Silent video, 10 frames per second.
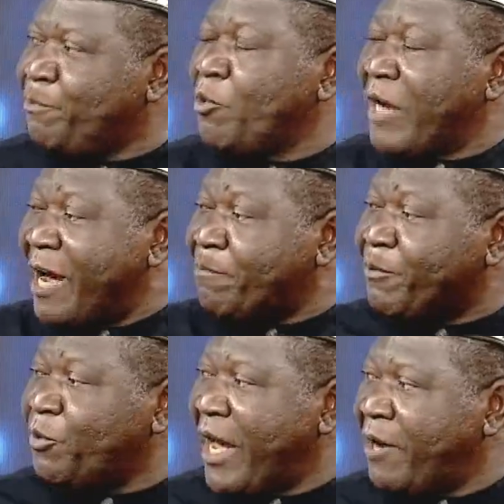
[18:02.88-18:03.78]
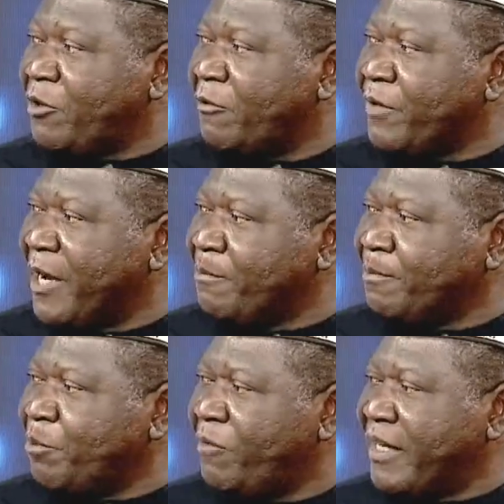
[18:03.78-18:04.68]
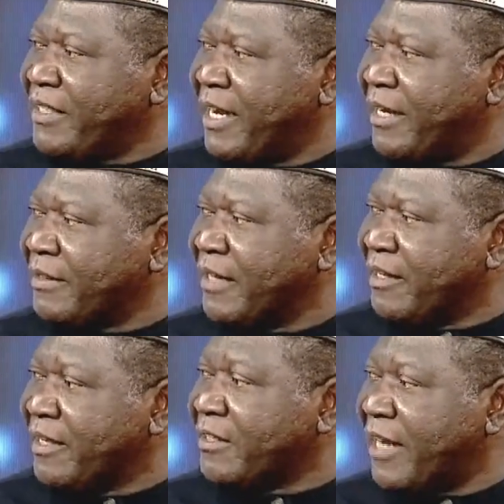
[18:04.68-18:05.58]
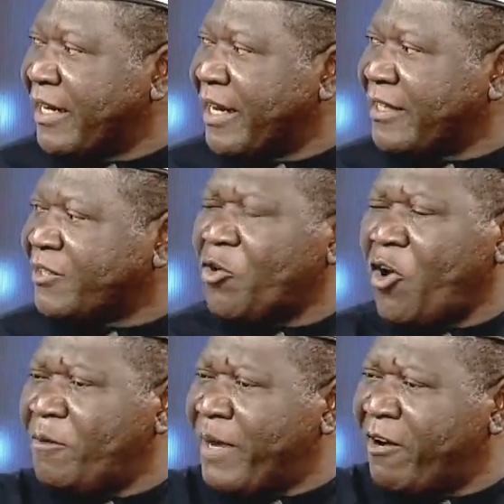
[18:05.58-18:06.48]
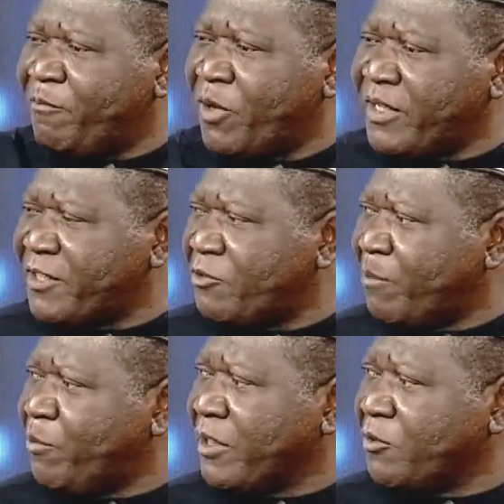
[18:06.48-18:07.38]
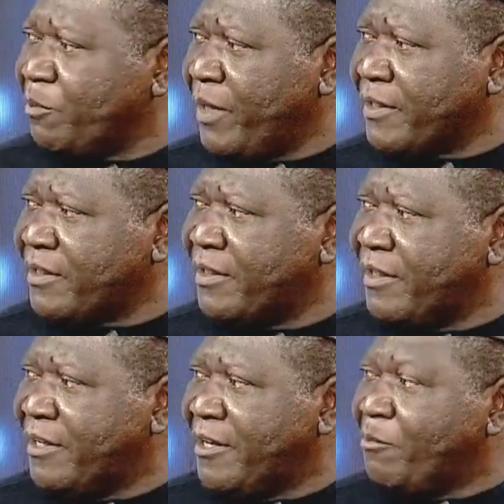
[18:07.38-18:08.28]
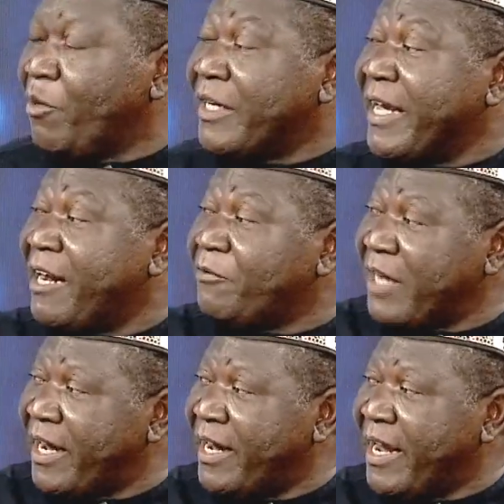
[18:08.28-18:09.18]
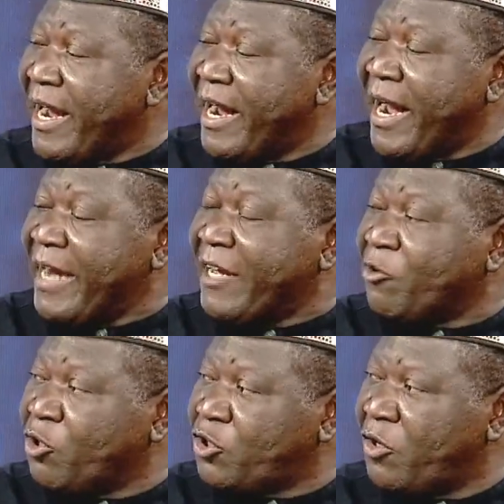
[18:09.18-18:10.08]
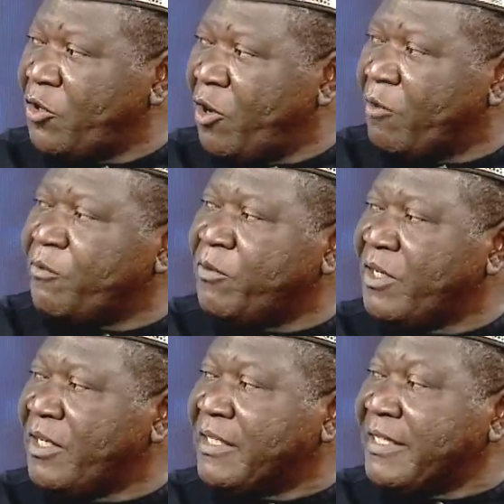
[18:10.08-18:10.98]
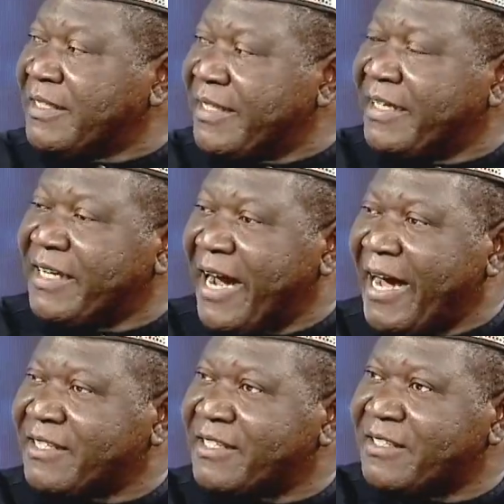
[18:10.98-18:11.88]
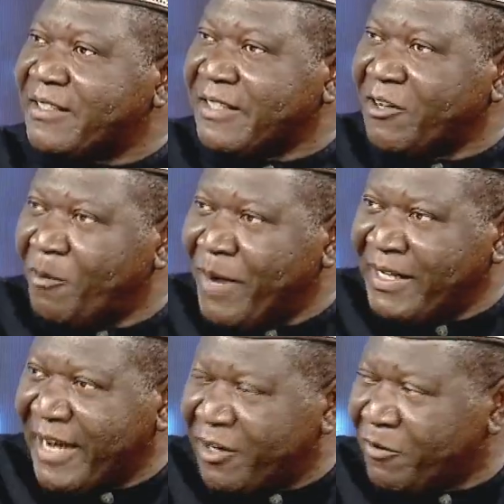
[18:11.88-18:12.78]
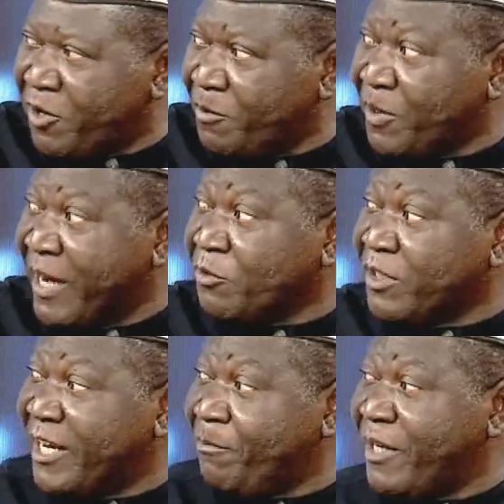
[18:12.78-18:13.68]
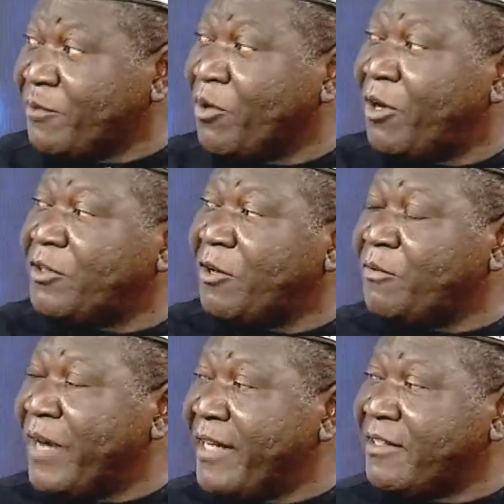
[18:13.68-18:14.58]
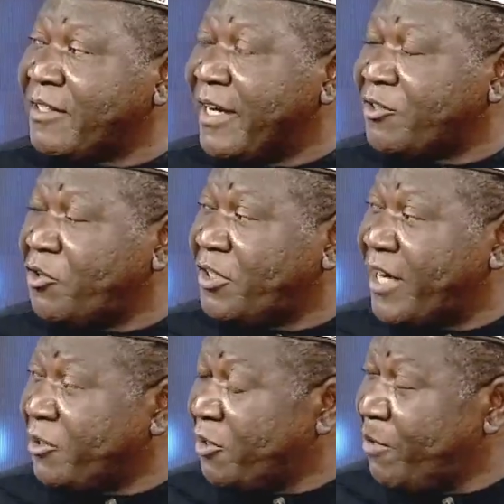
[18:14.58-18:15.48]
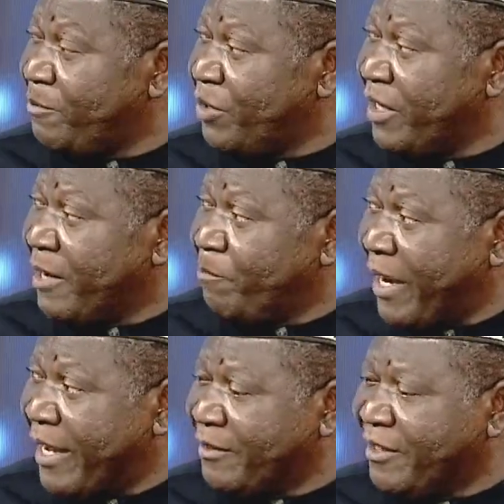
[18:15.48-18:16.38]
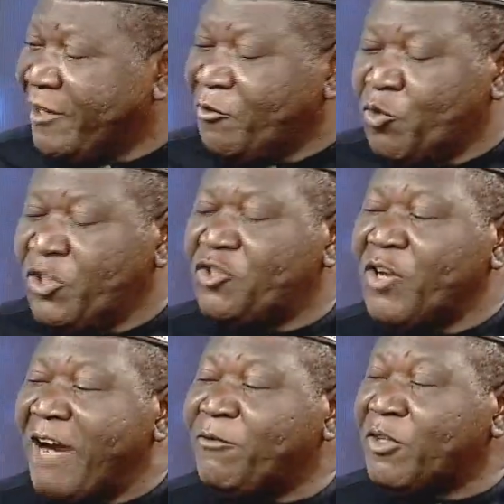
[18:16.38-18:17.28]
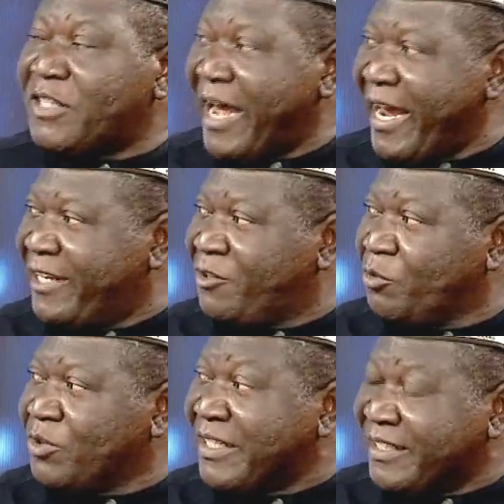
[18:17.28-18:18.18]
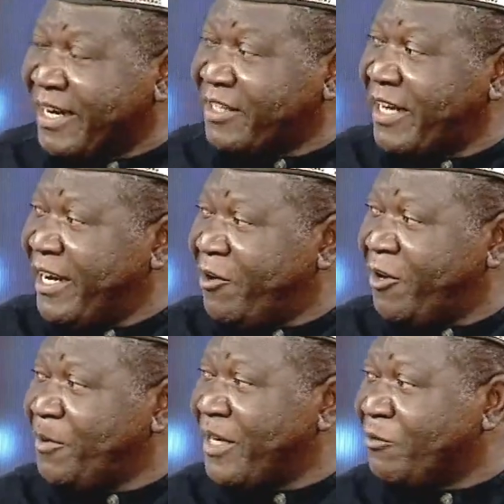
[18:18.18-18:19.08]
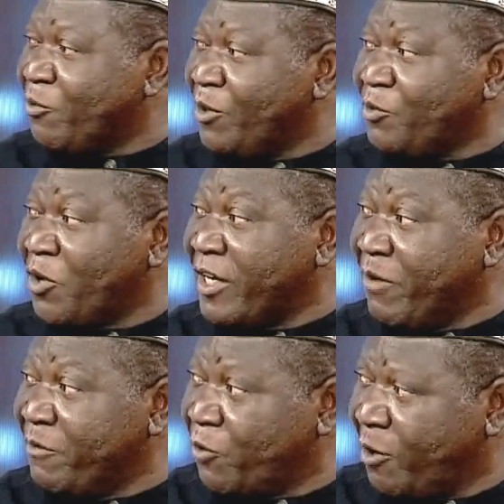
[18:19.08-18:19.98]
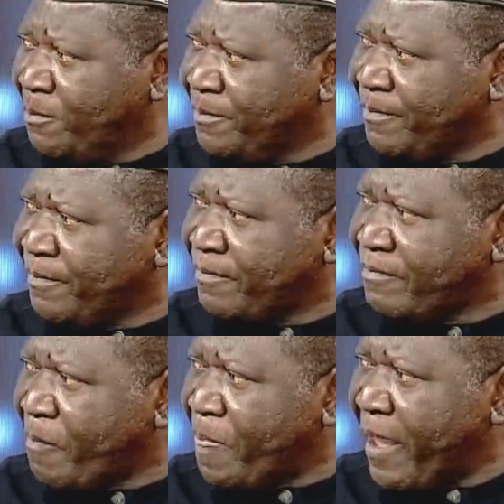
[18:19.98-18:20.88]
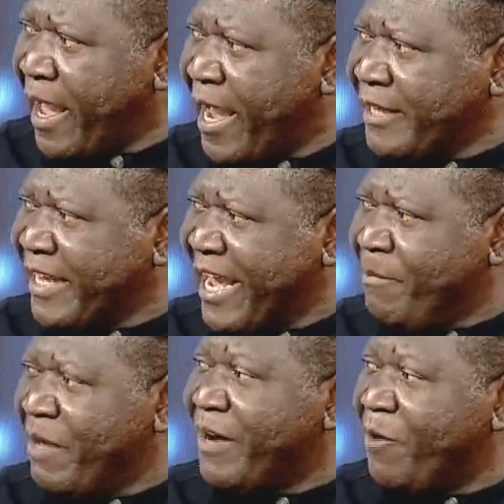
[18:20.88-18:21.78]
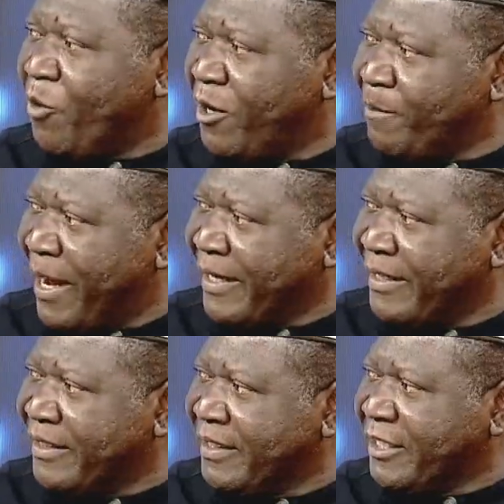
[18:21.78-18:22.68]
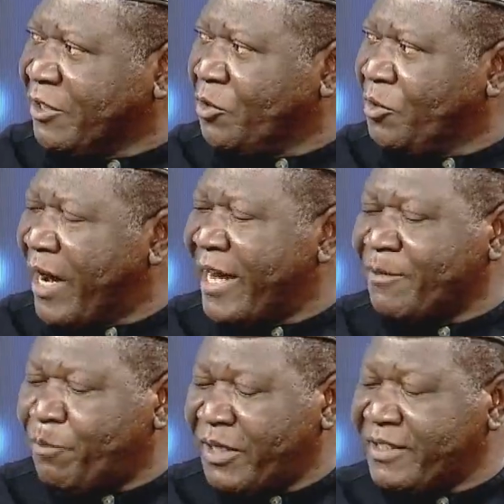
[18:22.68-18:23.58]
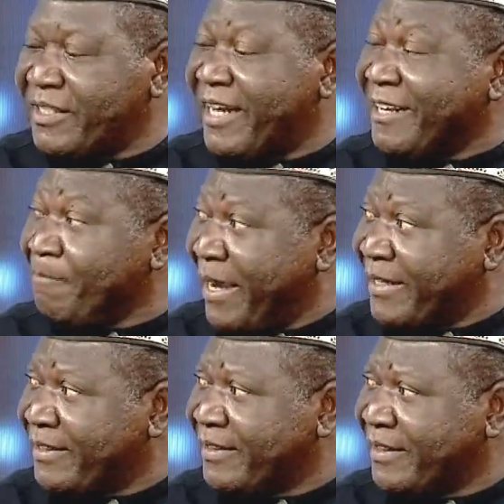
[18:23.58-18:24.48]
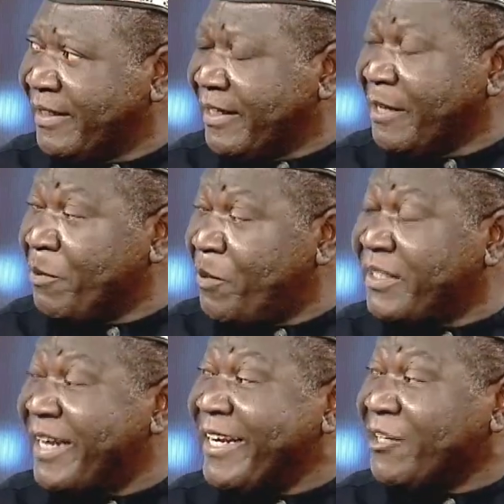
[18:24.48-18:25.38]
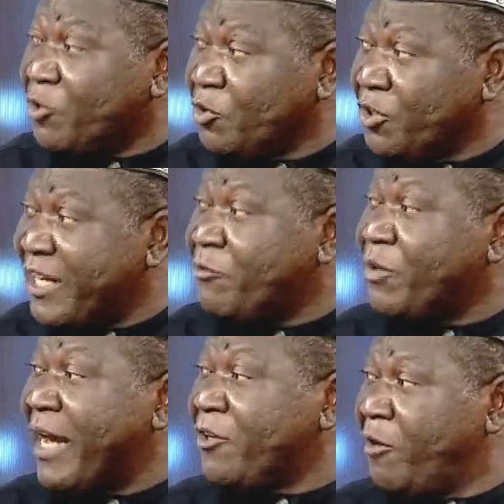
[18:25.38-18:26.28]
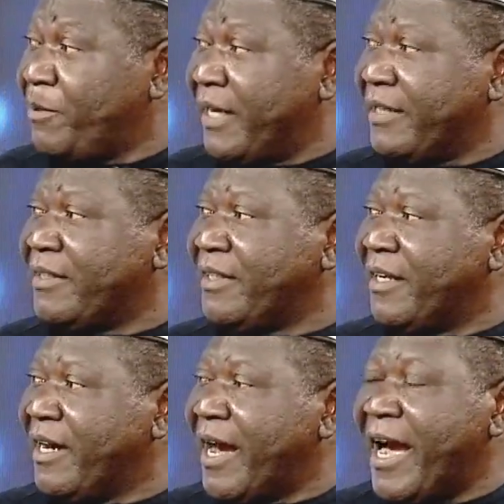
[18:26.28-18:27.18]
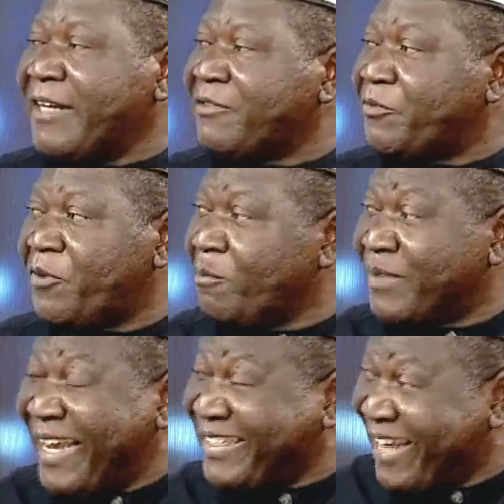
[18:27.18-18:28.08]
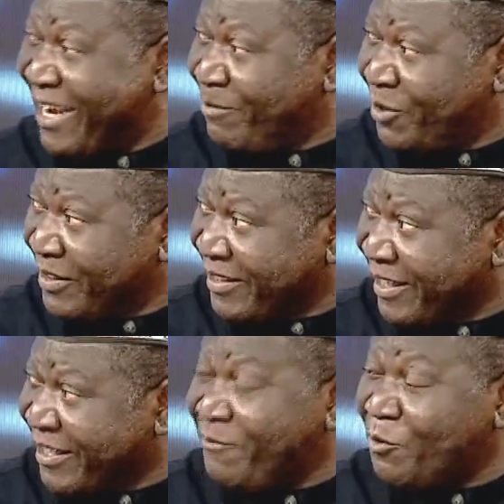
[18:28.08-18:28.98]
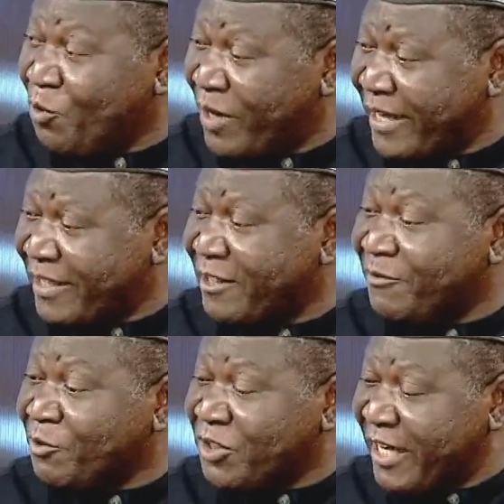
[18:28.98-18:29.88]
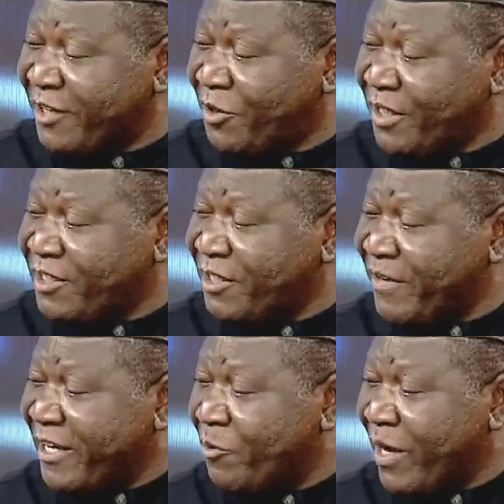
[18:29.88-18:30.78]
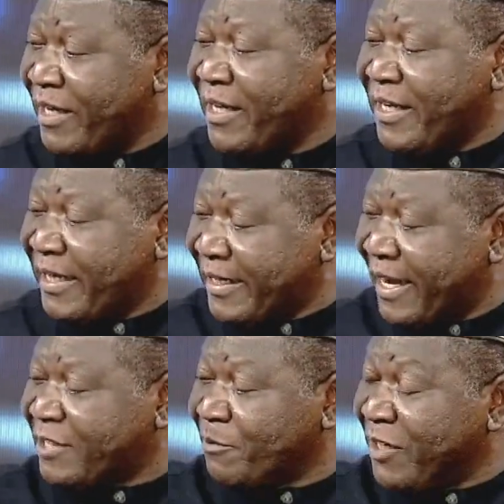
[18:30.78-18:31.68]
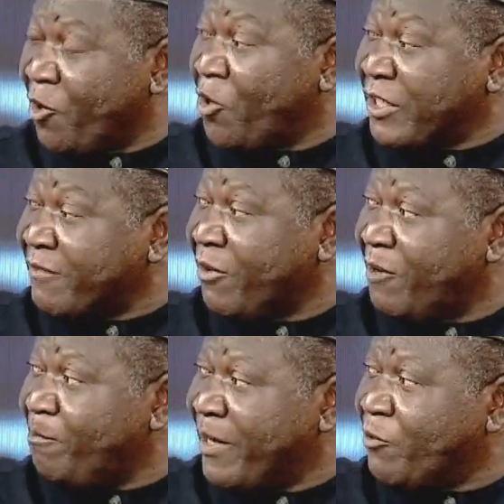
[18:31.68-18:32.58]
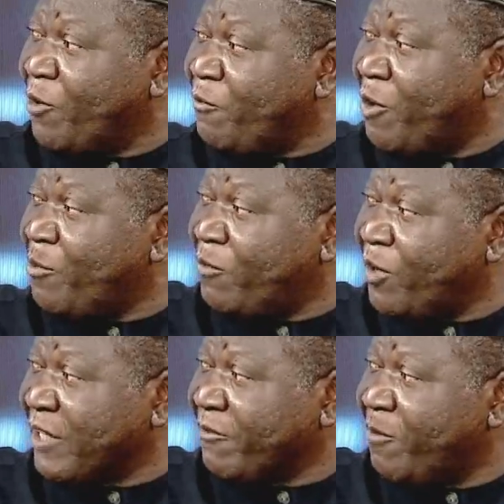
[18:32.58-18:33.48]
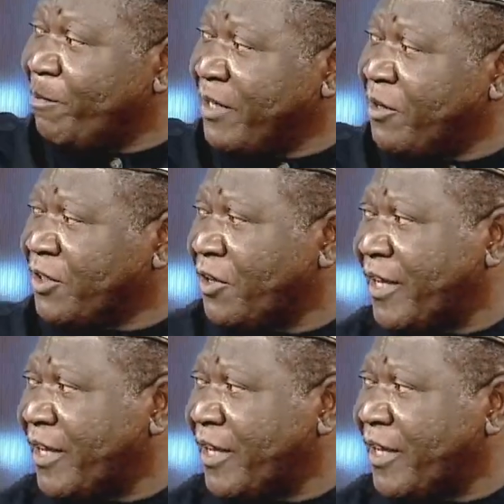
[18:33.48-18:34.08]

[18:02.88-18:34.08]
pull our people out of poverty and things like that. So all manner of policies were put into place. But thereafter, an erosion of the state as the commanding height of the economy began to take place because of a structural adjustment plan, which you have to tie to the international economy that we want to run away from, the IMF and World Bank, you know, and the policies that they met, the policies that they introduced that we adopted. And from that time till date, if you look at it, if you check your history very well, it has been on development, one form of undevelopment or the other.